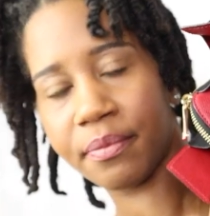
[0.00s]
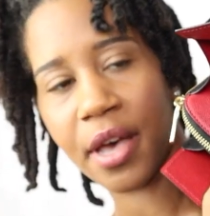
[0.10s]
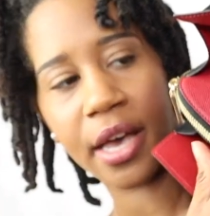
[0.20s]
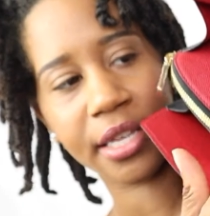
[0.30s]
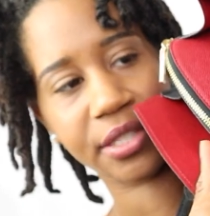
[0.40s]

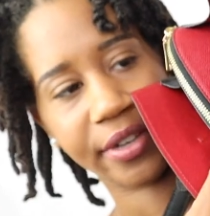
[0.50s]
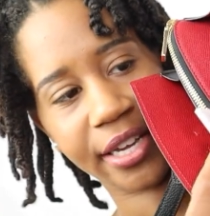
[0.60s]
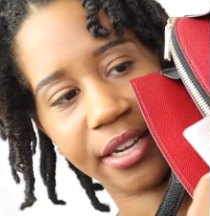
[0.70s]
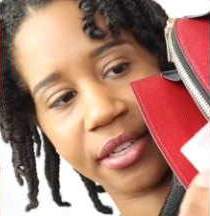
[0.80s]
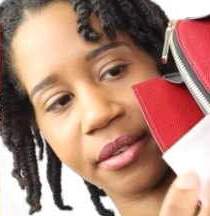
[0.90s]
pockets right
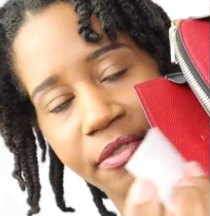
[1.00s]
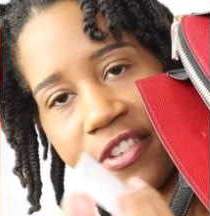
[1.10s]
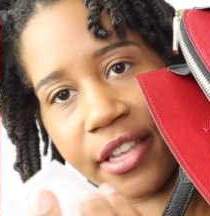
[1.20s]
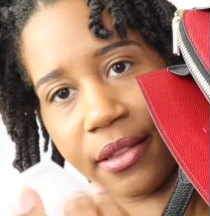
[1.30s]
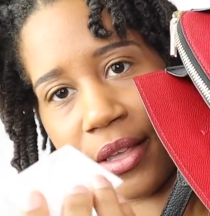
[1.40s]
here. You can
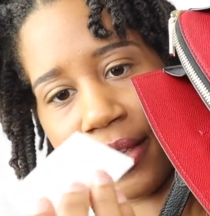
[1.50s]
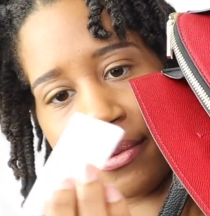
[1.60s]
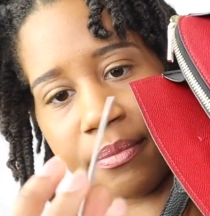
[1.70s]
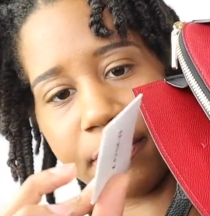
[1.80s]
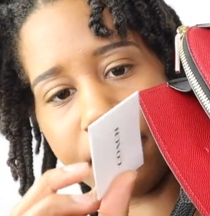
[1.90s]
fit like
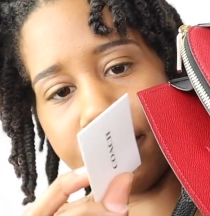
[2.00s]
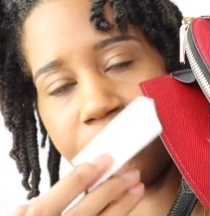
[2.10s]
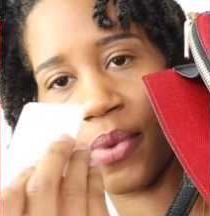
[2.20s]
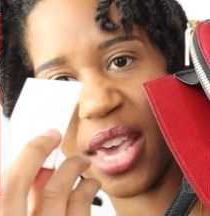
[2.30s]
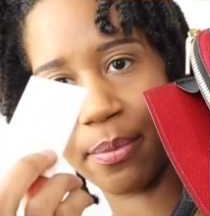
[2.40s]

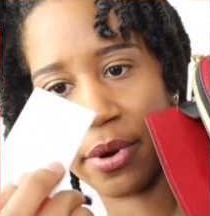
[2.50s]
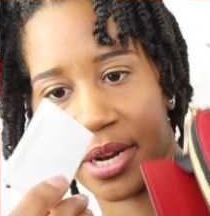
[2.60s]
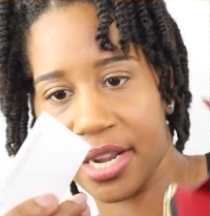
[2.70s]
paper in